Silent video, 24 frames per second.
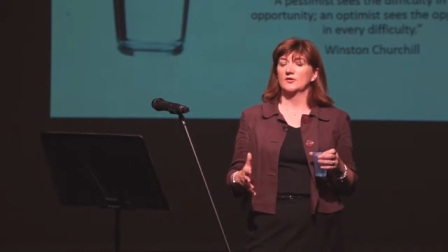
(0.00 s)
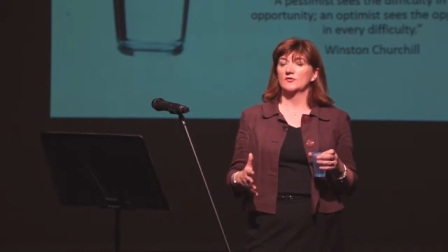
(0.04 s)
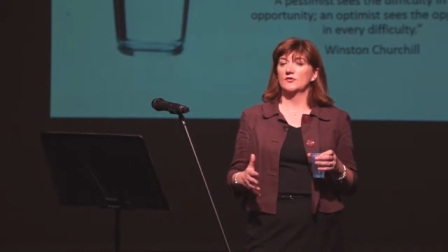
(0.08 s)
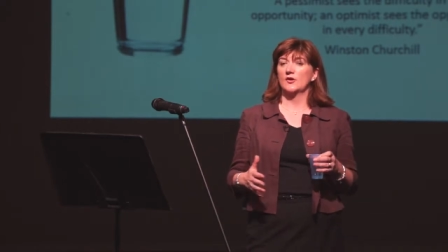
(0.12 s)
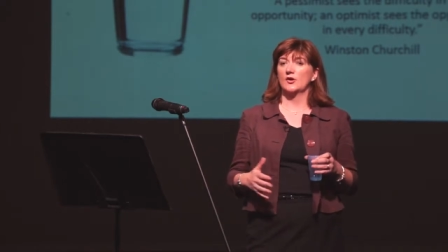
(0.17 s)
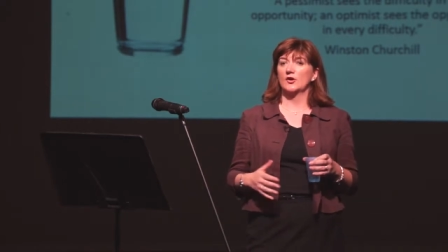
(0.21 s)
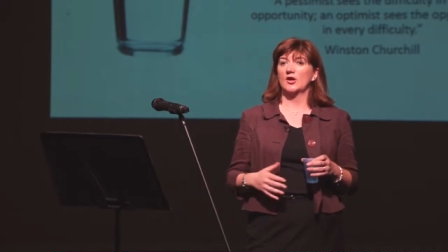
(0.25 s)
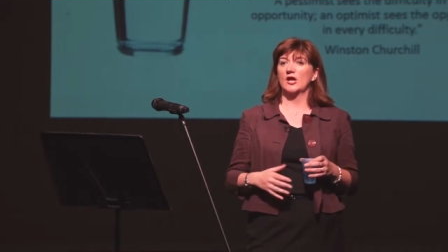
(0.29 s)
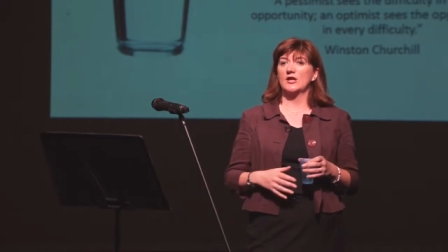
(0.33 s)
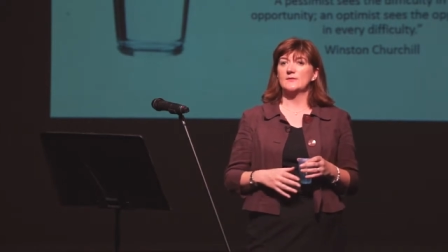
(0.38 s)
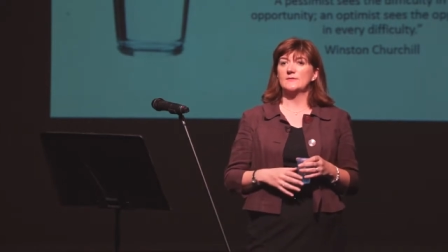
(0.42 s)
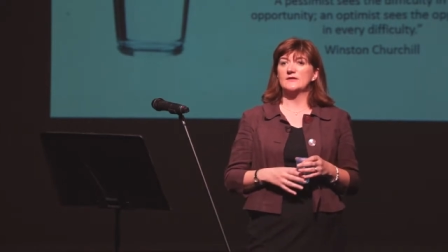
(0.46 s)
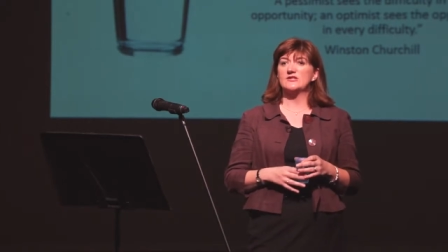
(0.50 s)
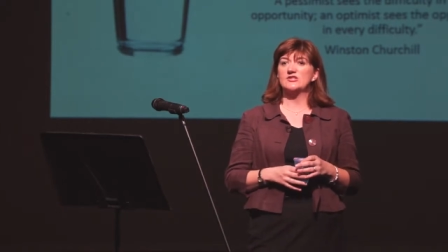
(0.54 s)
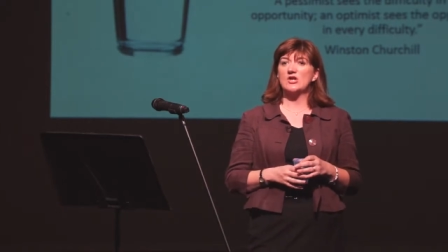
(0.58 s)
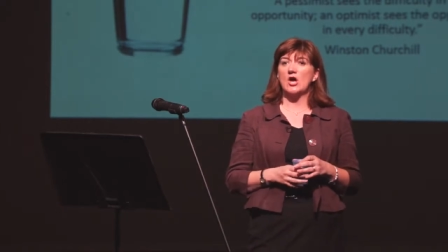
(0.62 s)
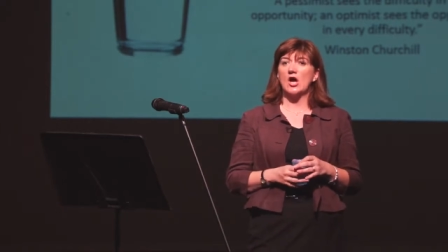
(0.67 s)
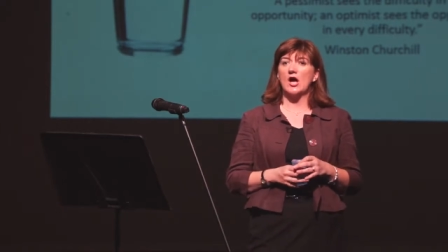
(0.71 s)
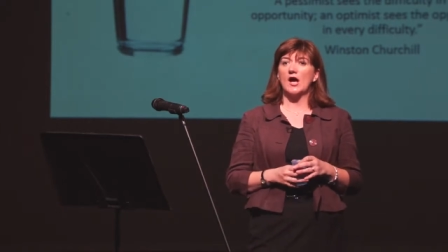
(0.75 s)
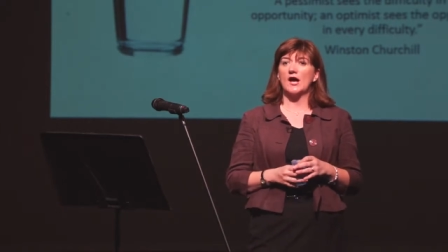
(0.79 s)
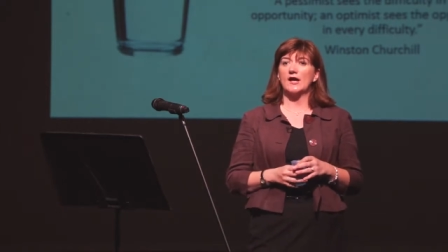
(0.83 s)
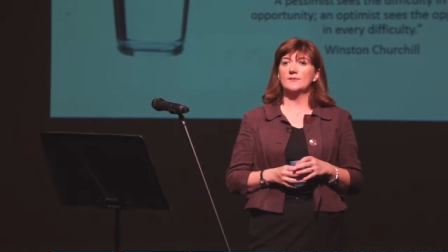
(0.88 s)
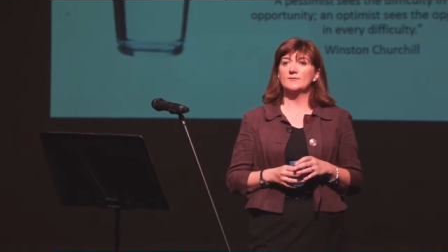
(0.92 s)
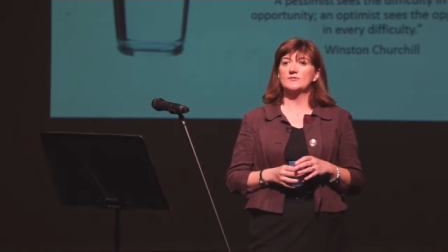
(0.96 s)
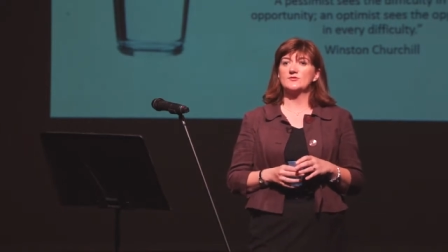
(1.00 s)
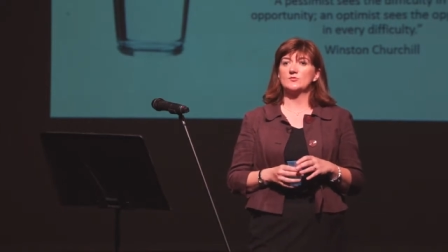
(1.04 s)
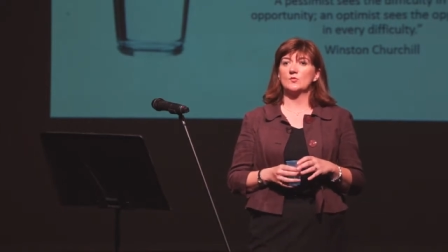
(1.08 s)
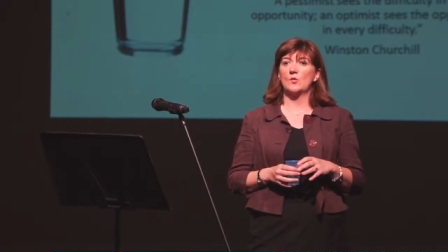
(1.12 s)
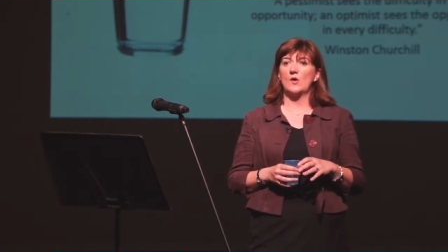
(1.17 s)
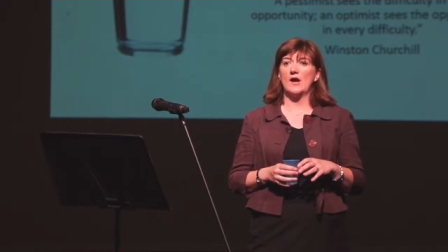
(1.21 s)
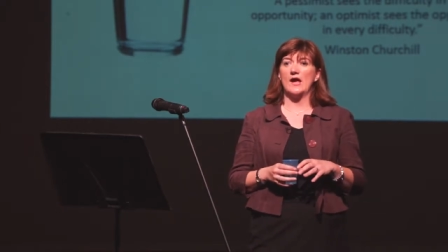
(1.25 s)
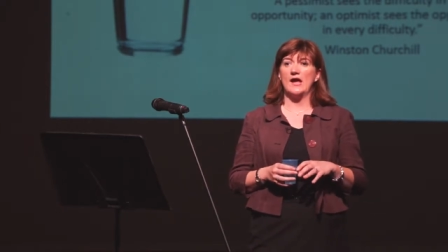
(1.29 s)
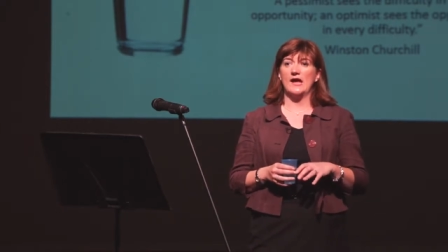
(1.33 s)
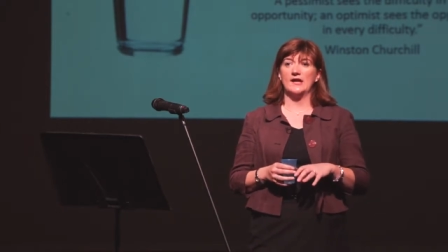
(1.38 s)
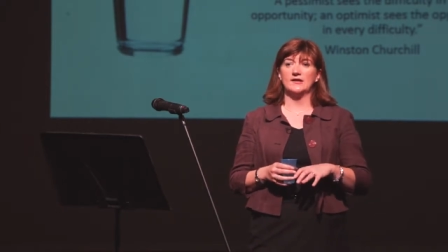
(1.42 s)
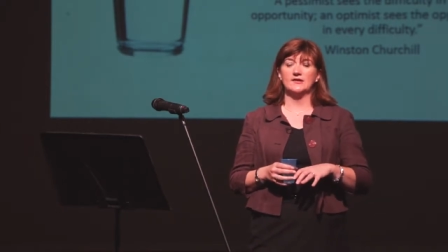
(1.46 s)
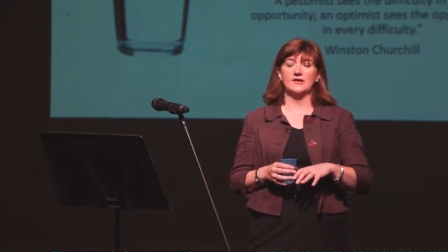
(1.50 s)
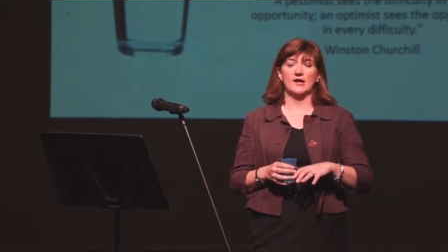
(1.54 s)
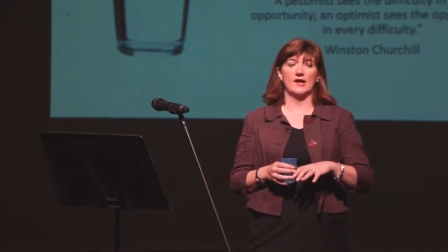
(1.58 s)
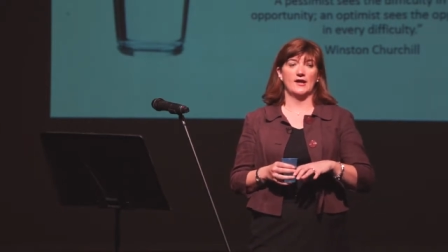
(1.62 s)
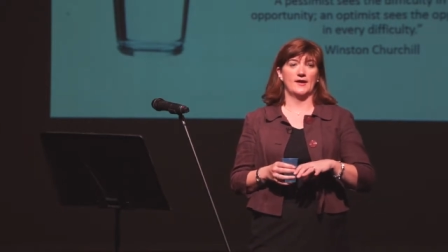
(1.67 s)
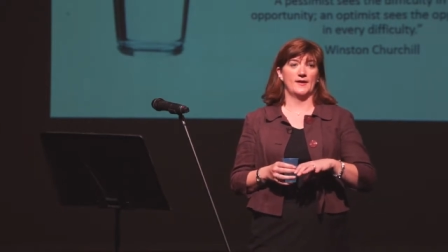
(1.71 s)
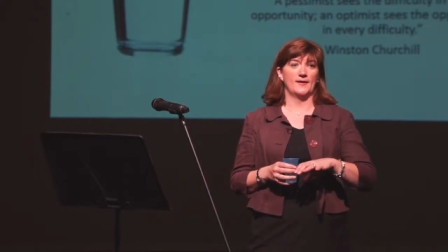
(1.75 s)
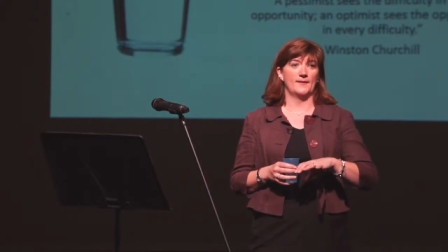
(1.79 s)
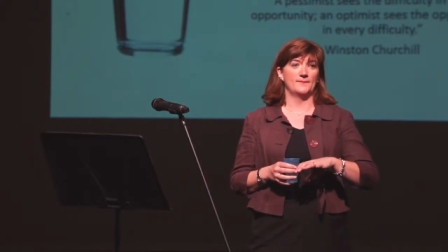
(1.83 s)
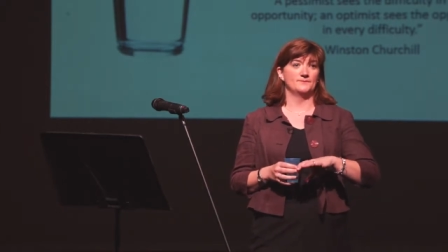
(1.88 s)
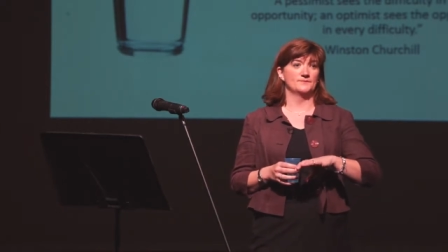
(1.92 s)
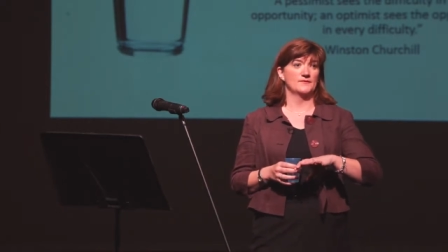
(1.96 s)
There are going to be times when
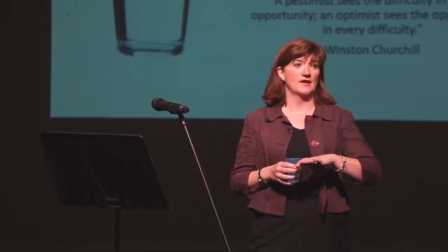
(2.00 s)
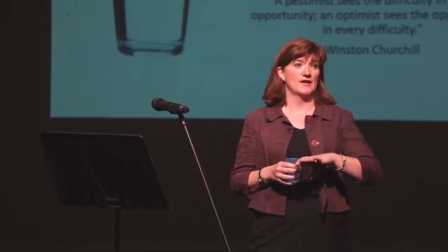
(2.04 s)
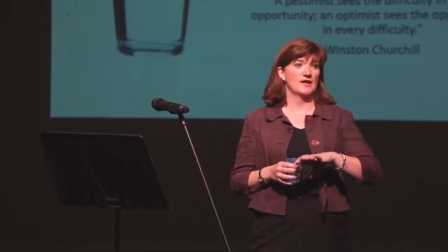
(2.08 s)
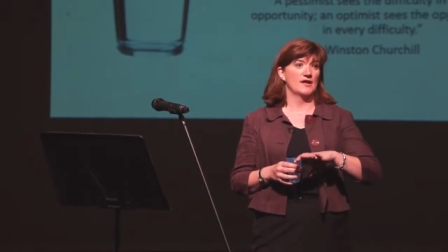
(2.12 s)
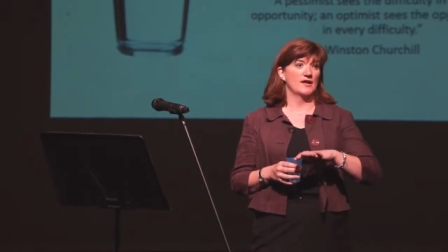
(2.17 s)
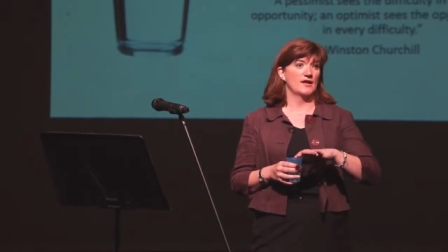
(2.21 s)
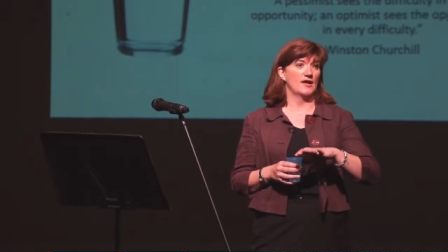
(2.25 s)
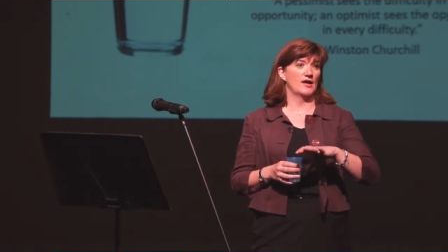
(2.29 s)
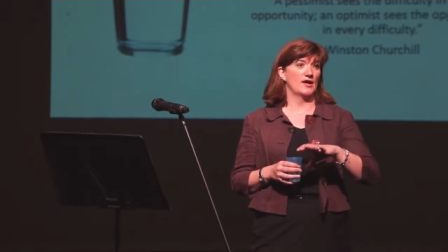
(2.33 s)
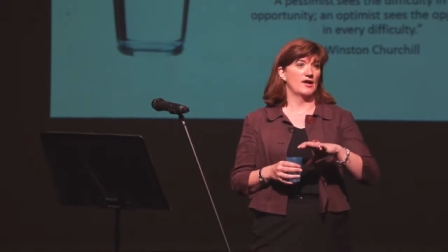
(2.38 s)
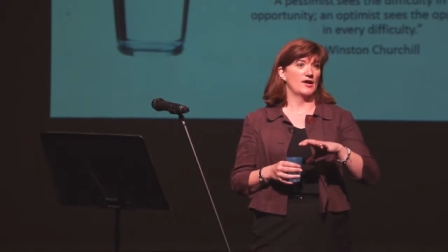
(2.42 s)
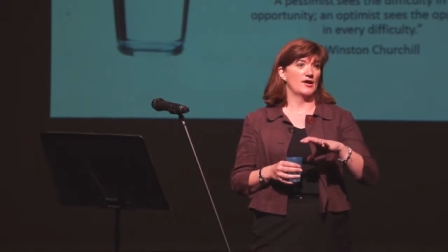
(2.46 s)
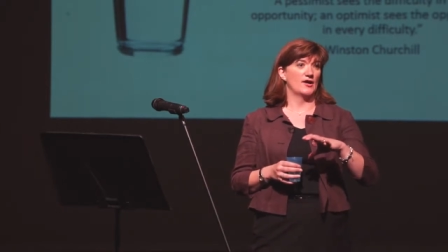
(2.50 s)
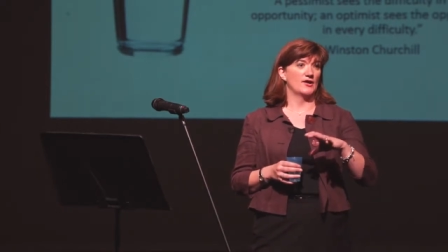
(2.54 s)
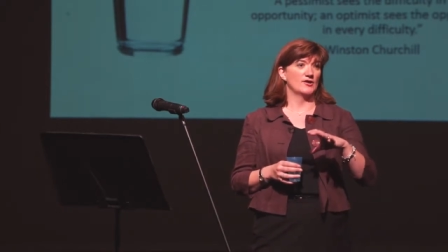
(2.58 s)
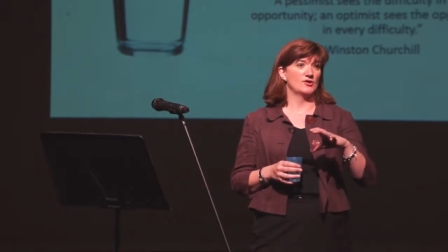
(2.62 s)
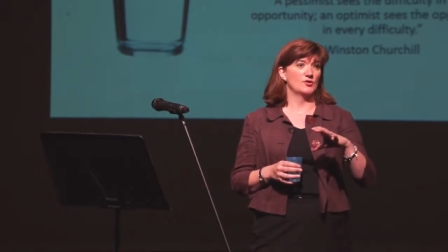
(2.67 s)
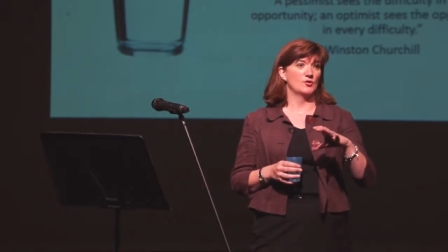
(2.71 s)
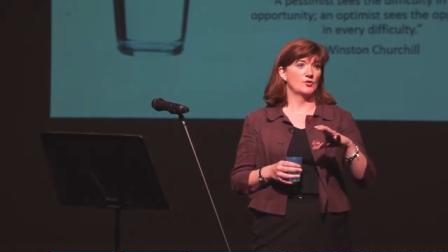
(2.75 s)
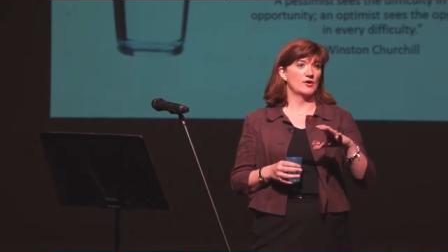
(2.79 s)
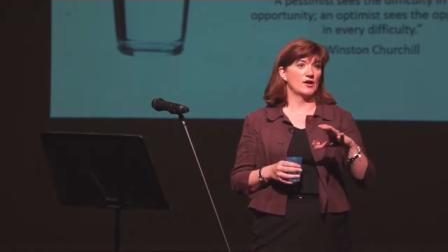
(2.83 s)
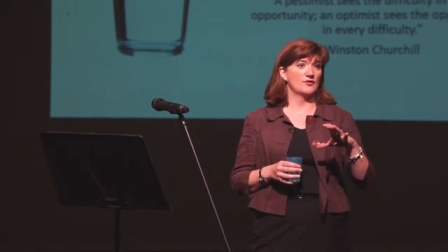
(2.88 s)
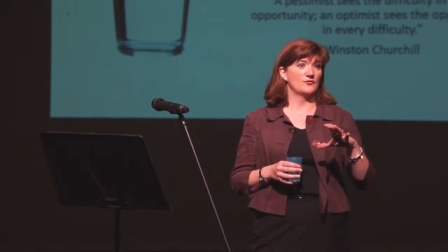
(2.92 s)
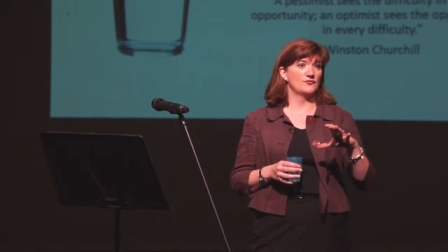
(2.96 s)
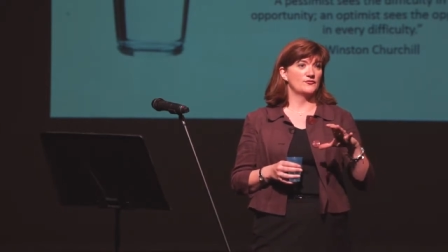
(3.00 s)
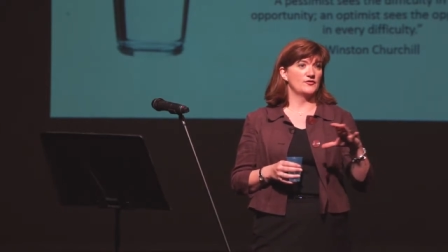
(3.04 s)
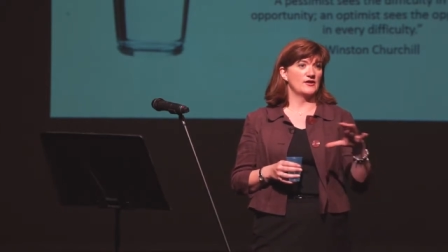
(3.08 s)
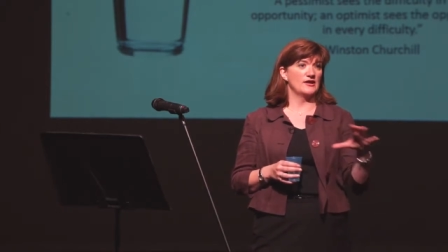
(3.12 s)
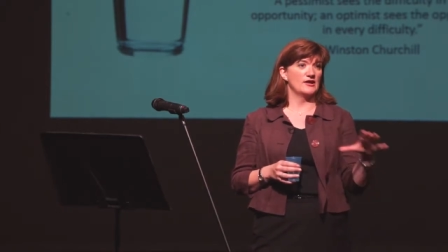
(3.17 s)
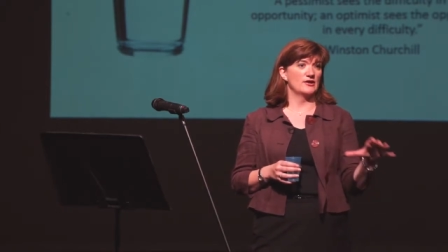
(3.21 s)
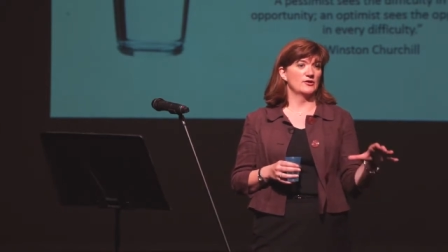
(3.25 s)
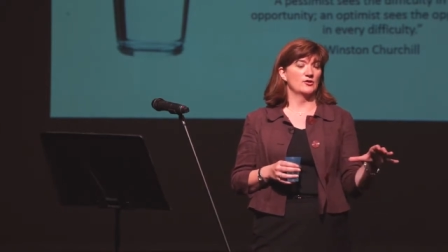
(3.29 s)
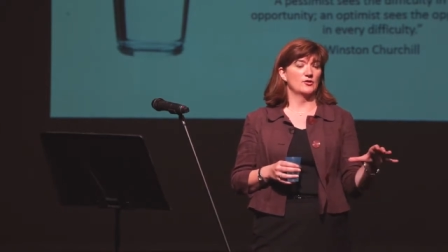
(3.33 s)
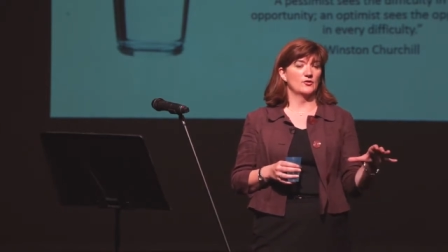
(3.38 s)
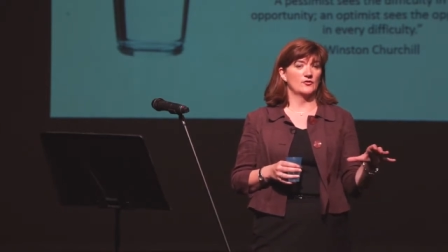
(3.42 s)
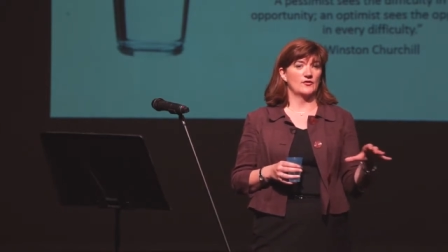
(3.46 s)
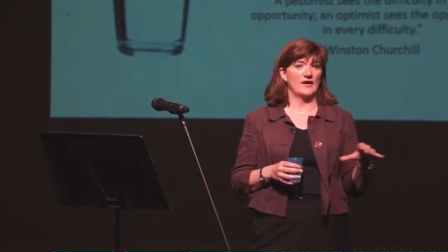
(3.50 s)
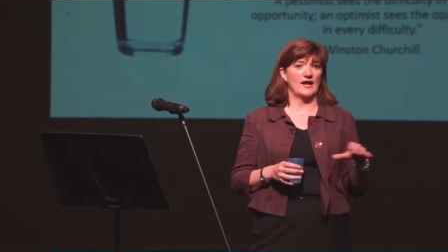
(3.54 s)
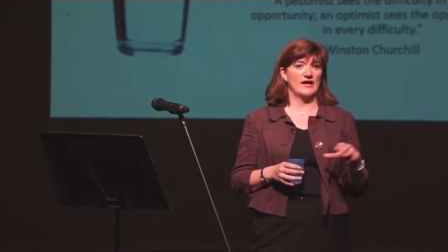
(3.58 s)
you're going to feel